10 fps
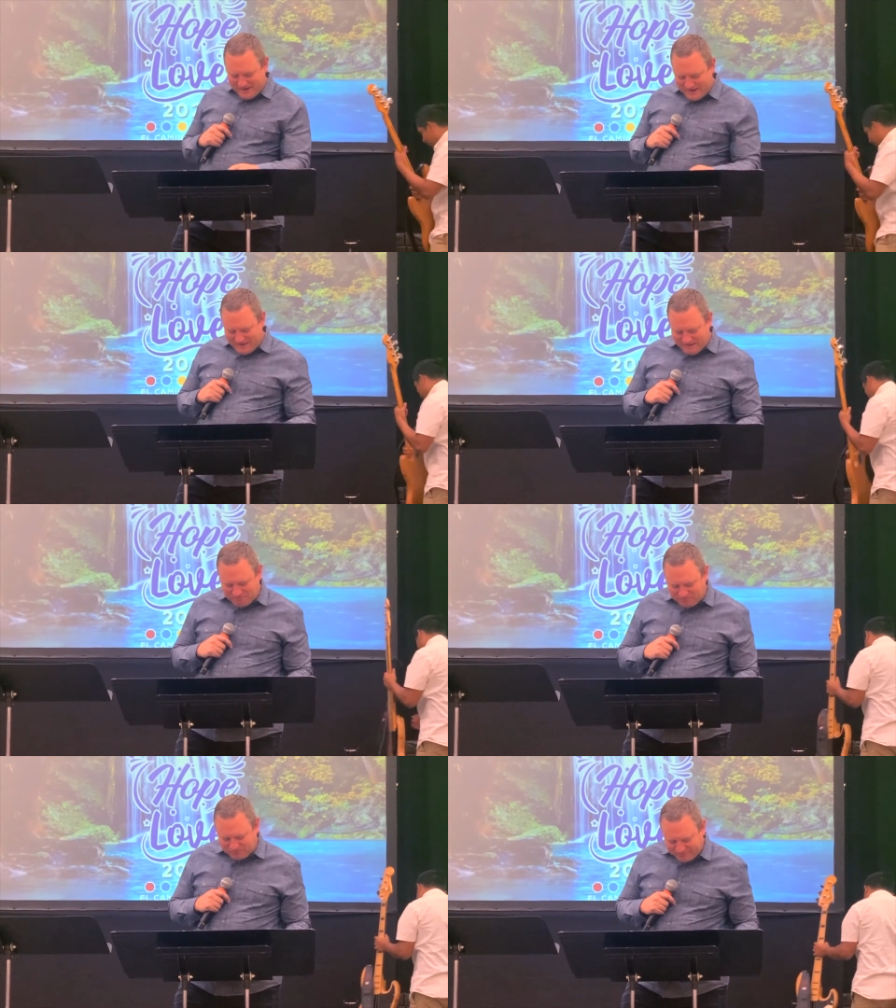
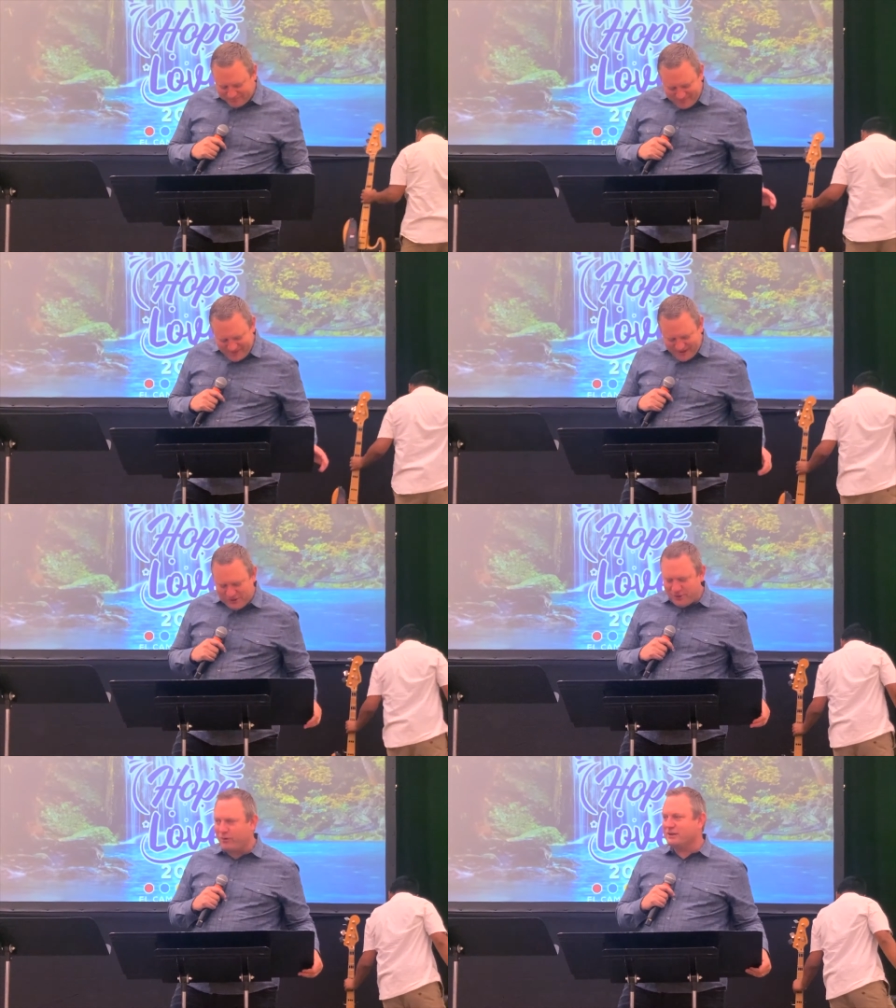Um,
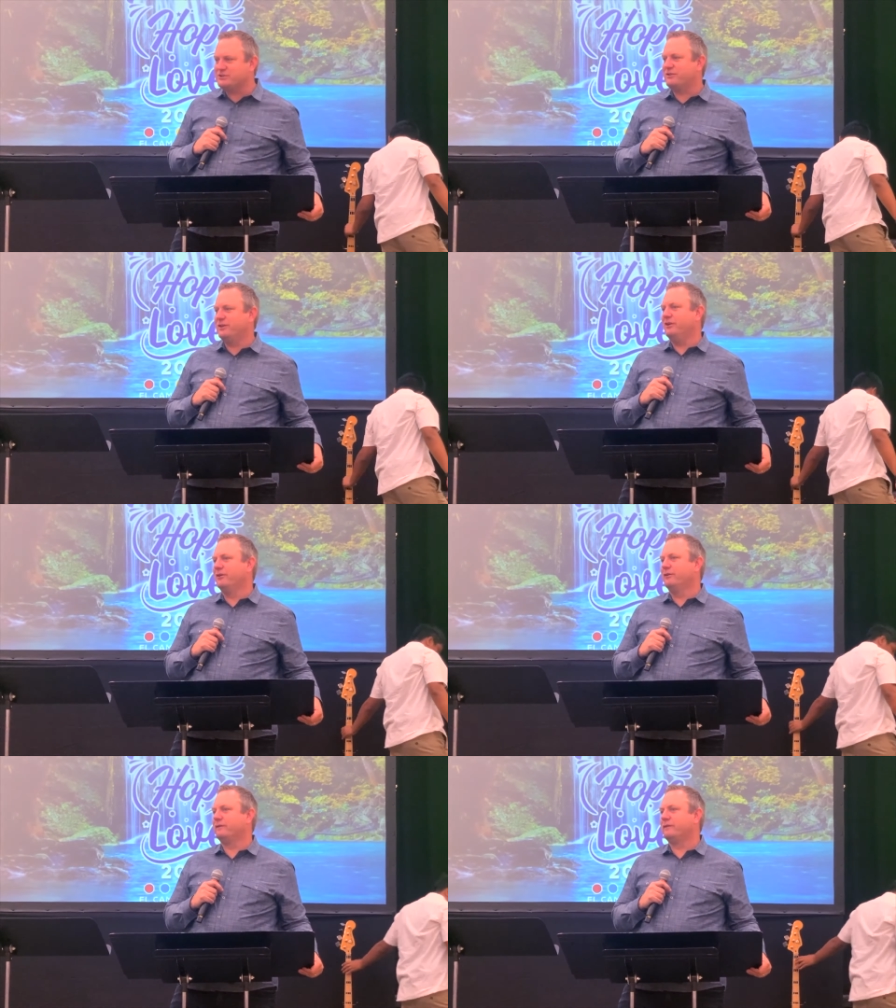you watch the
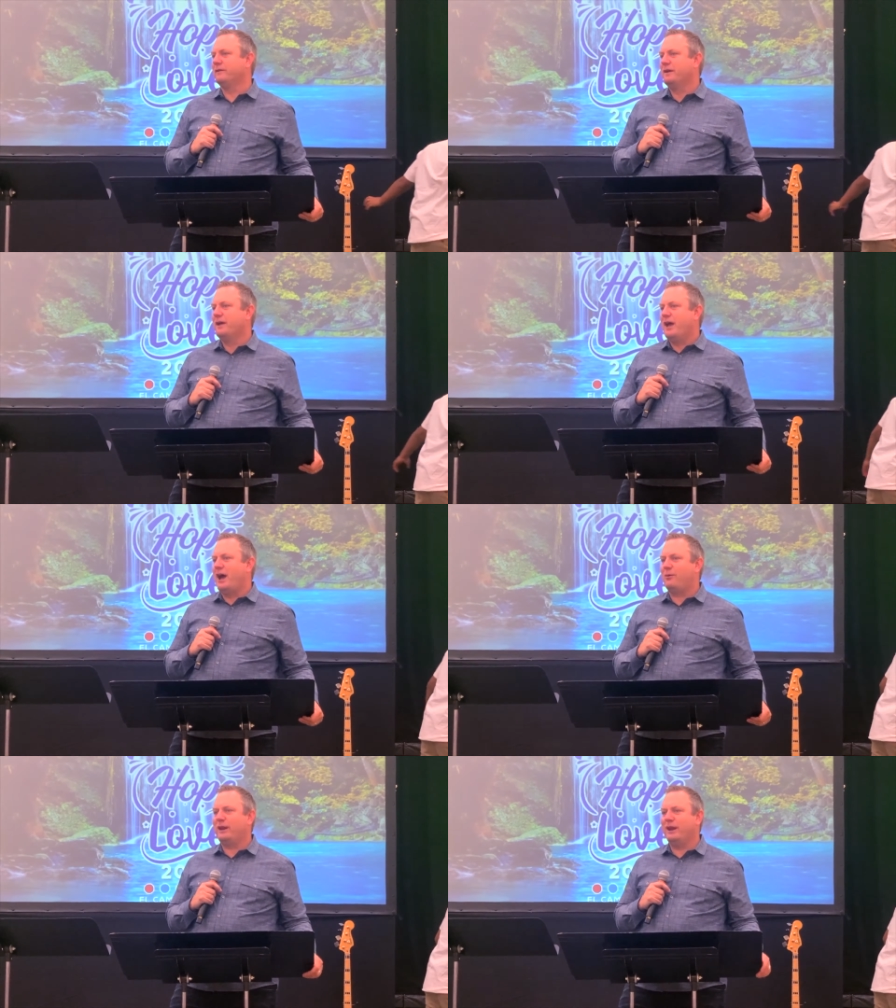news.
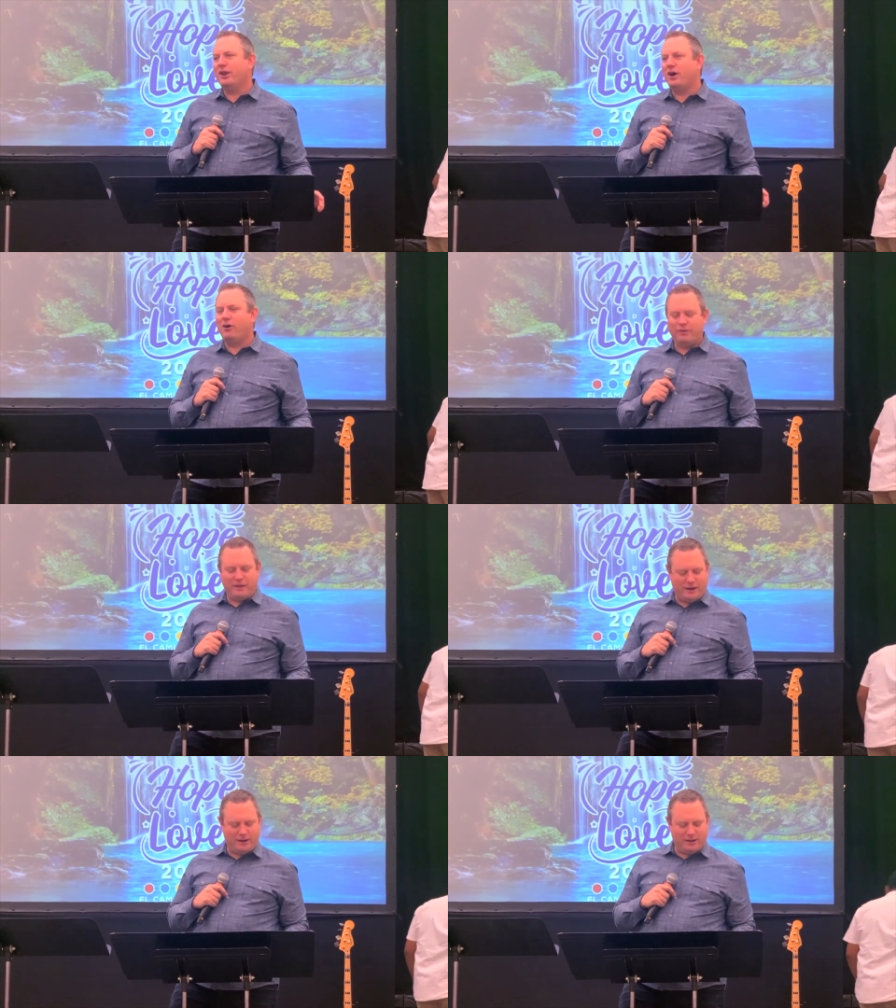How many know
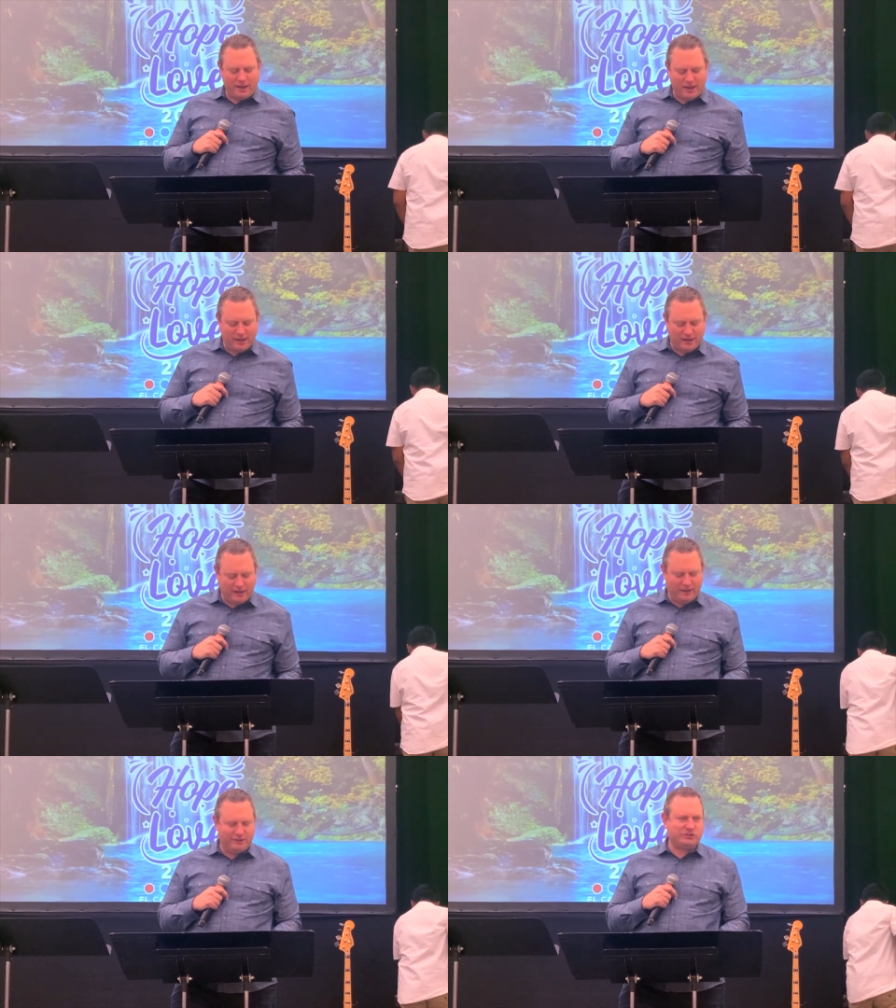that
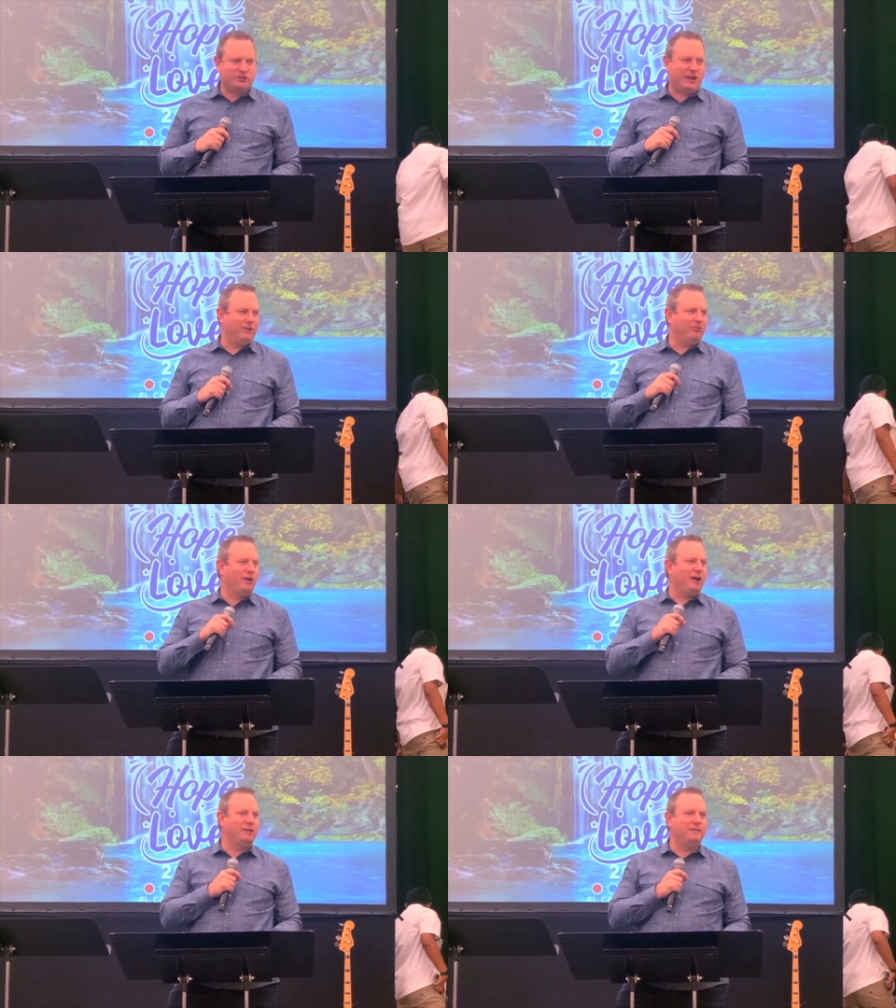any channel
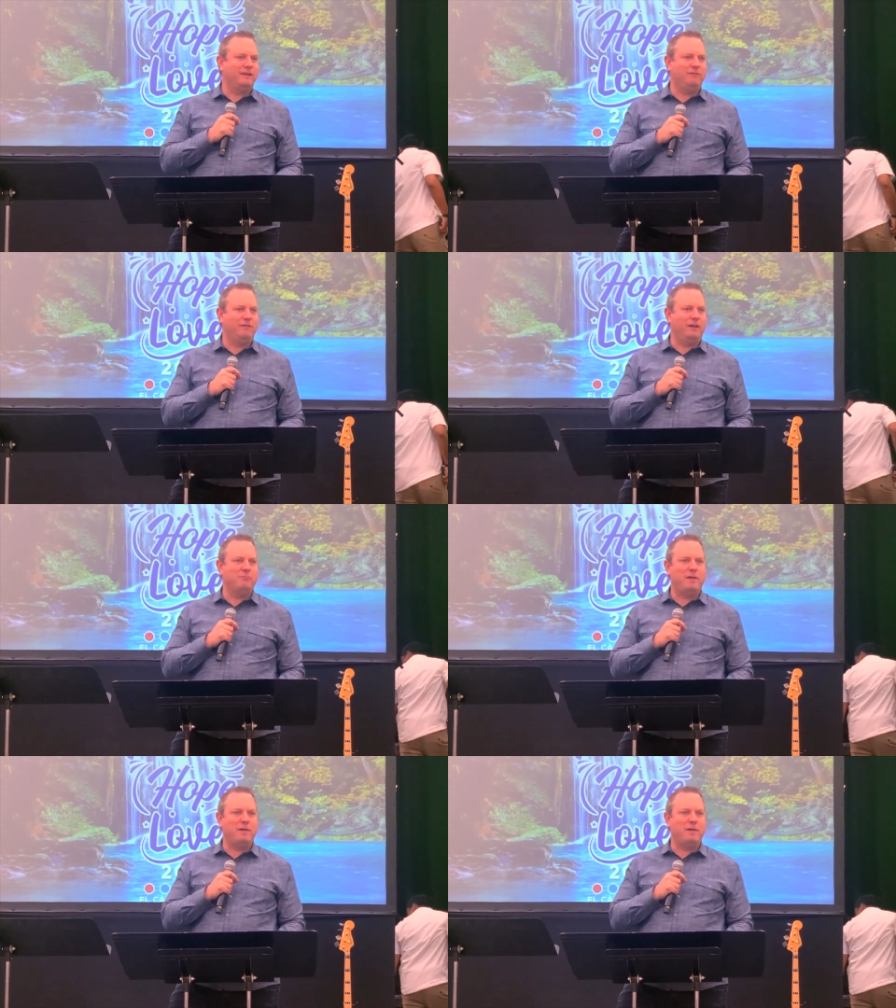on TV